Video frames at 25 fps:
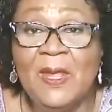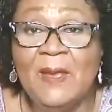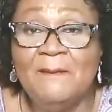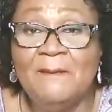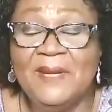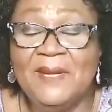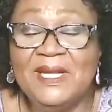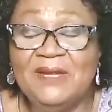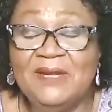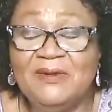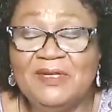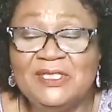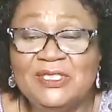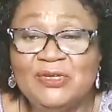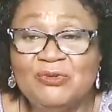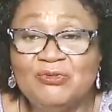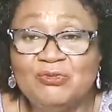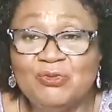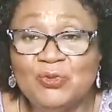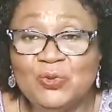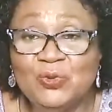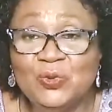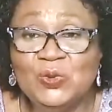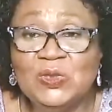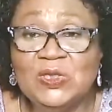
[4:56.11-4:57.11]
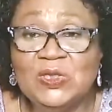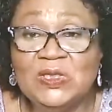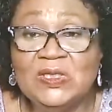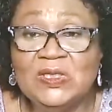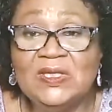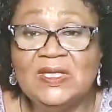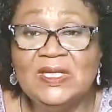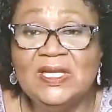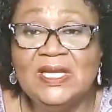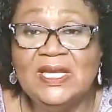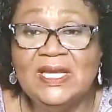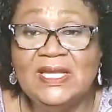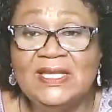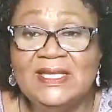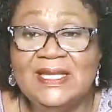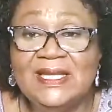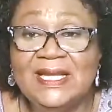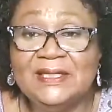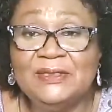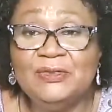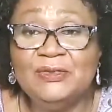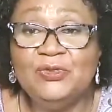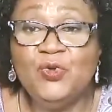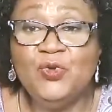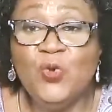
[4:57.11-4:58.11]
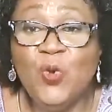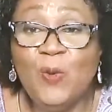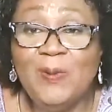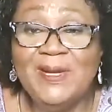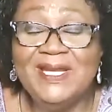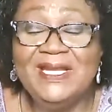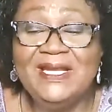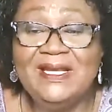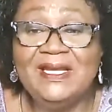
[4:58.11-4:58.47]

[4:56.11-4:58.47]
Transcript: But there was a rule that nobody